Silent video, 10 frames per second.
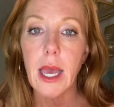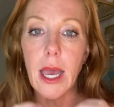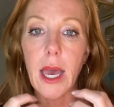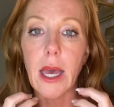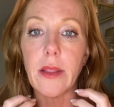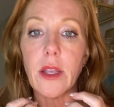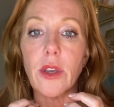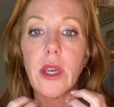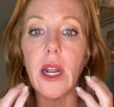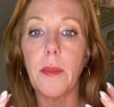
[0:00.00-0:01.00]
and
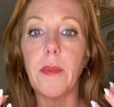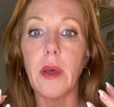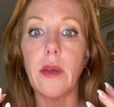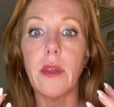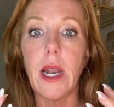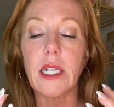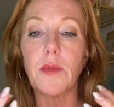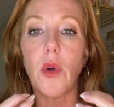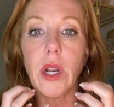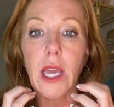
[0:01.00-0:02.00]
you get up the next
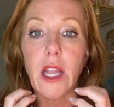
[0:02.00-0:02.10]
morning